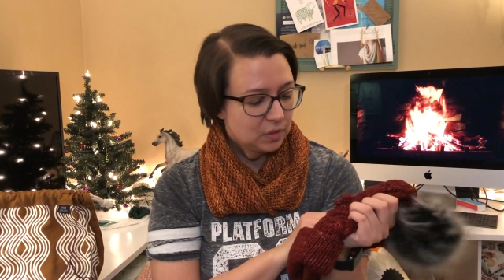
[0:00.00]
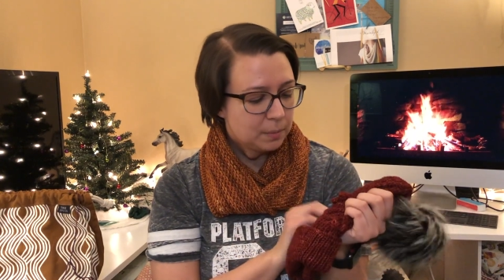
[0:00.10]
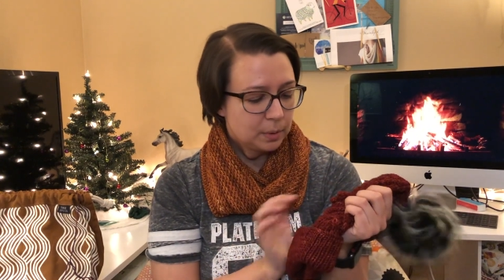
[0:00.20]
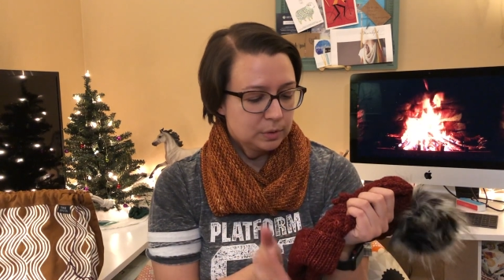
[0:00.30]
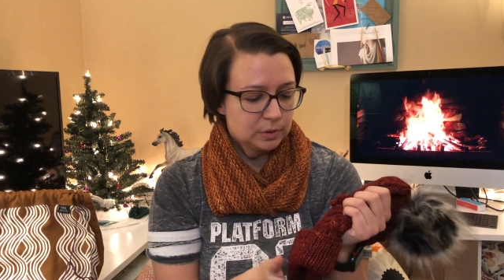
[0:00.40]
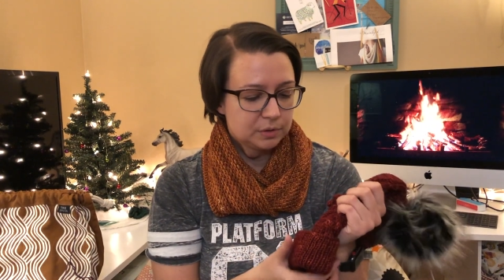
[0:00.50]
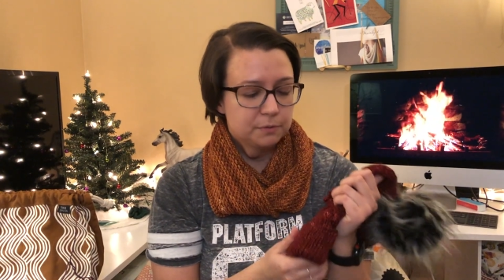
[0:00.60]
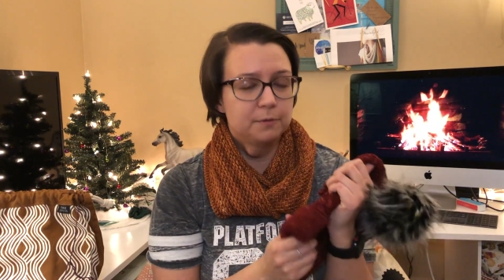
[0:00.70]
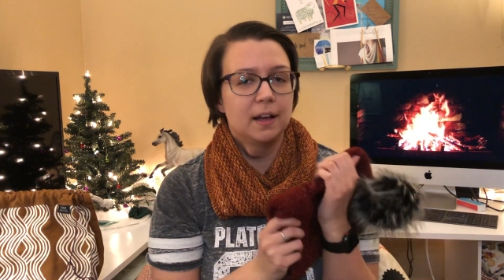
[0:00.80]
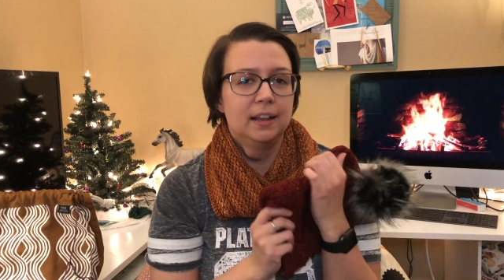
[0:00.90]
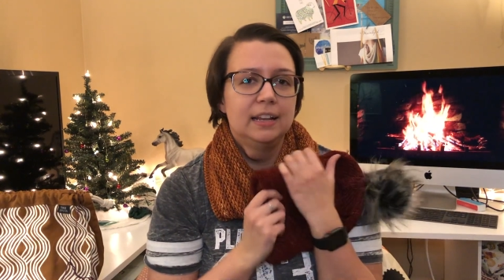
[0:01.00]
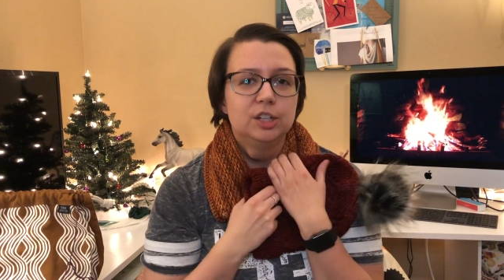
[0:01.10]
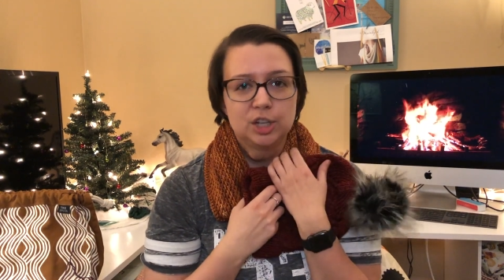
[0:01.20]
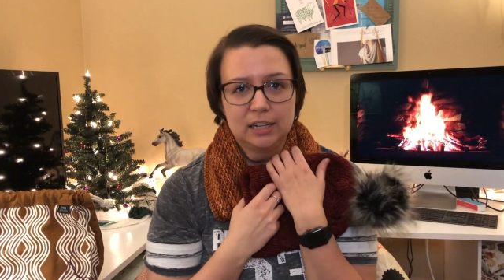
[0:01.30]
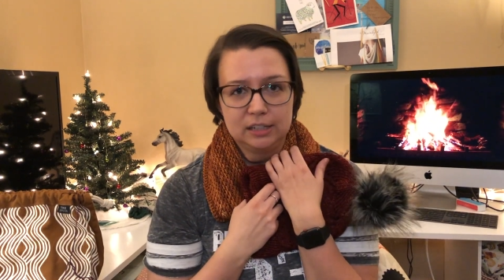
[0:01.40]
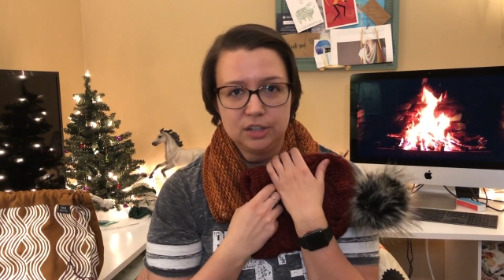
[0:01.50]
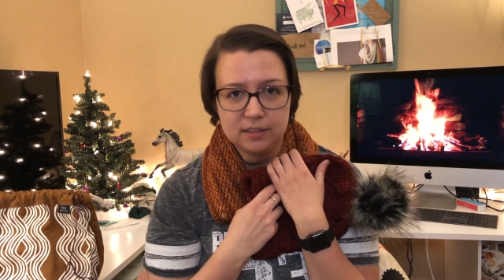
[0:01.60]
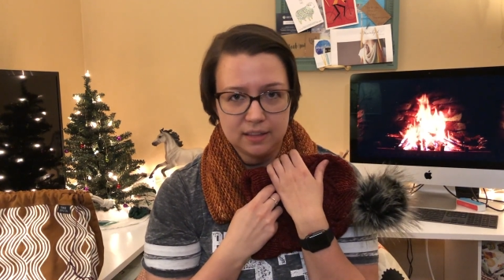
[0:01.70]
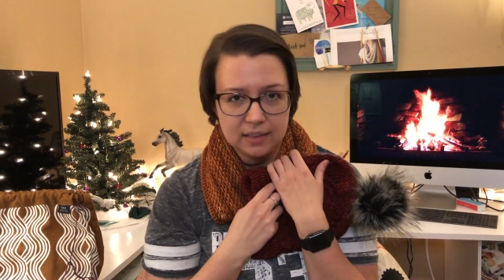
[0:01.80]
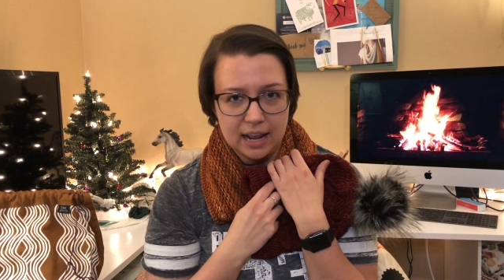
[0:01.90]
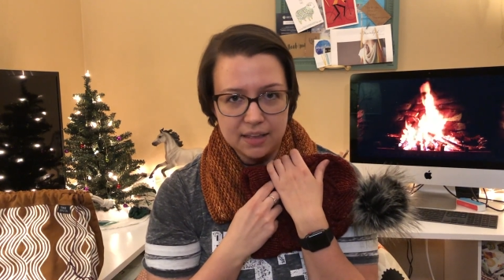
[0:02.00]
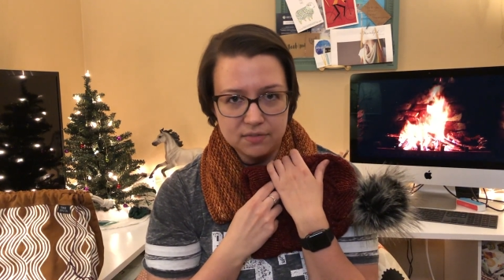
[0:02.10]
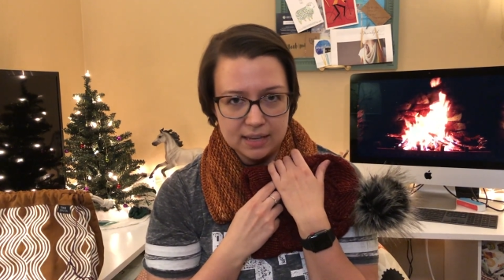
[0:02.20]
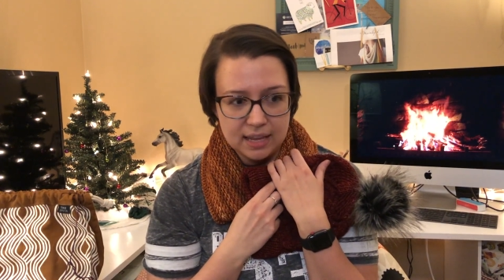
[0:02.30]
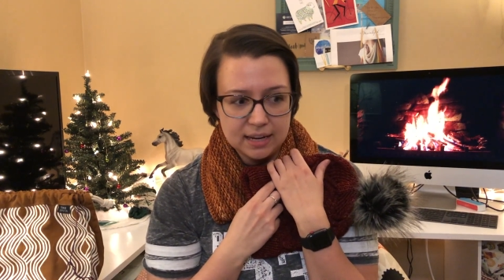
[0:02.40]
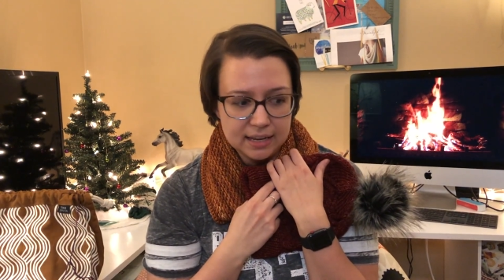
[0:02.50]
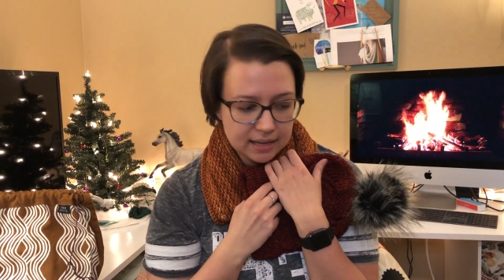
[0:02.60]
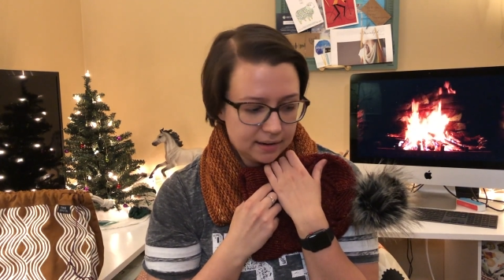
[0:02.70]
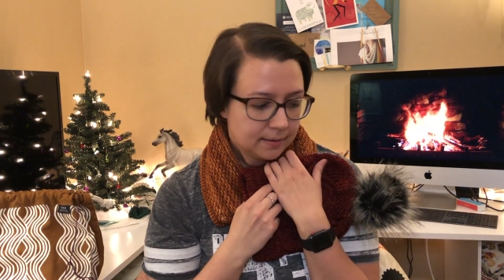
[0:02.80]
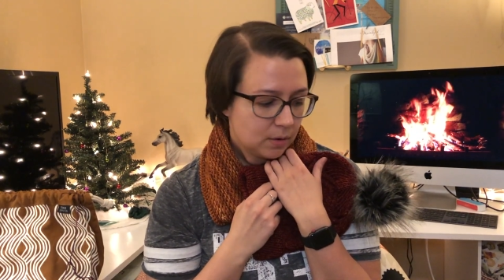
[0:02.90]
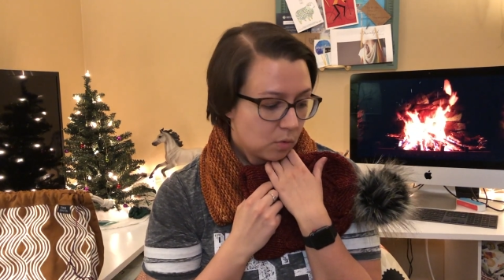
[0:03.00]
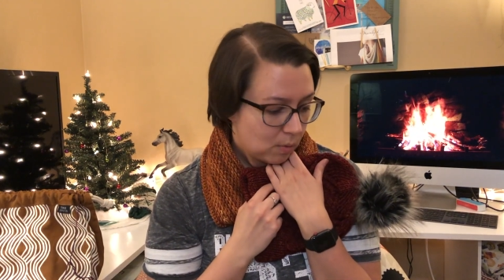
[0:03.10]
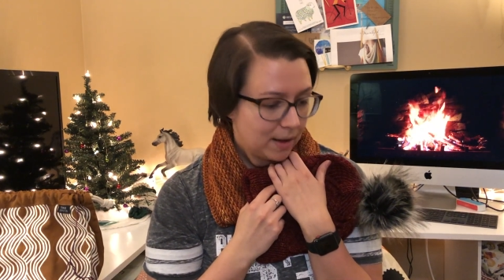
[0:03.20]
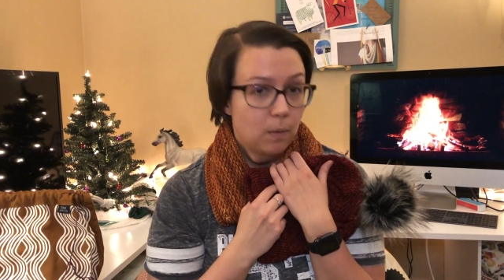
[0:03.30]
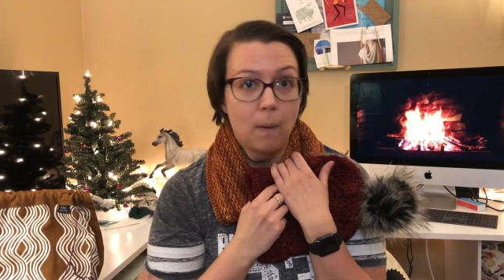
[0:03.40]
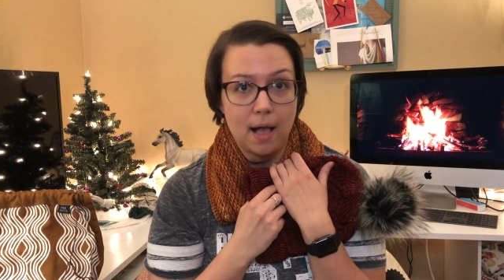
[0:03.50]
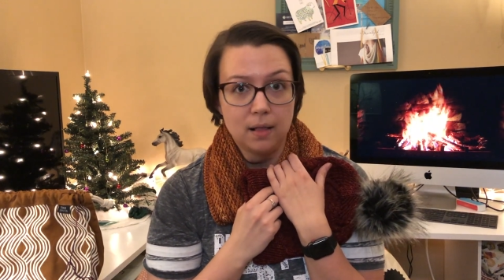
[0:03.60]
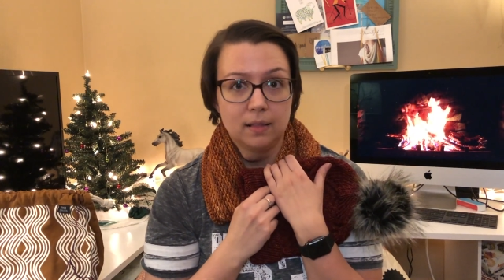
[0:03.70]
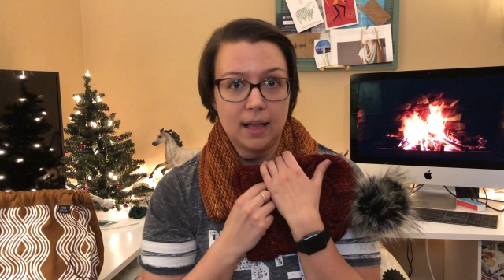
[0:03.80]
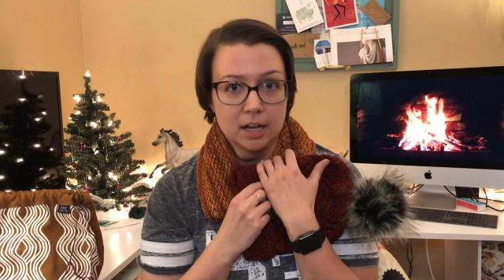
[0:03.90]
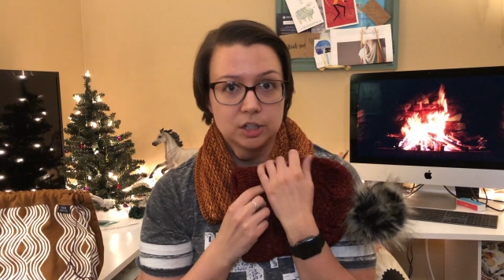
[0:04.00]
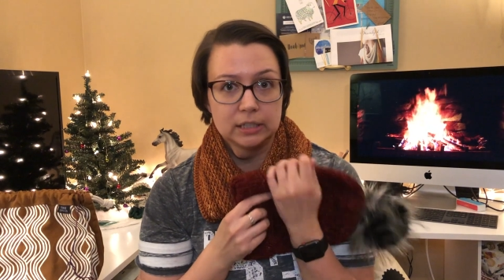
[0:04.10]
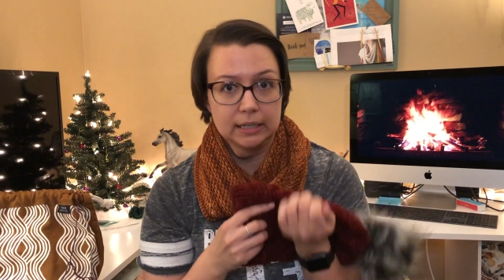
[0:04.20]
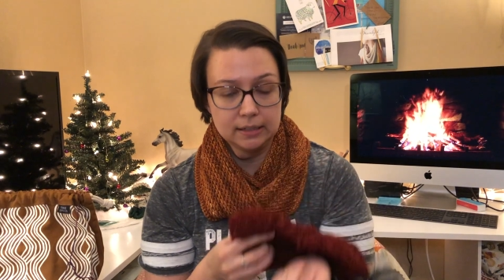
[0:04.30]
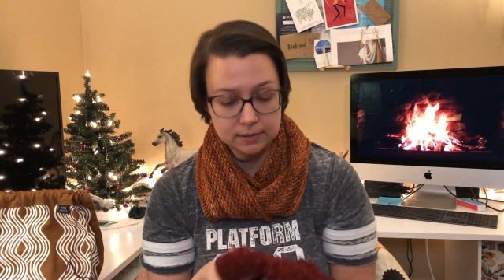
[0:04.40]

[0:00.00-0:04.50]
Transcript: the most fun and challenging thing that I have knit in quite a while, actually.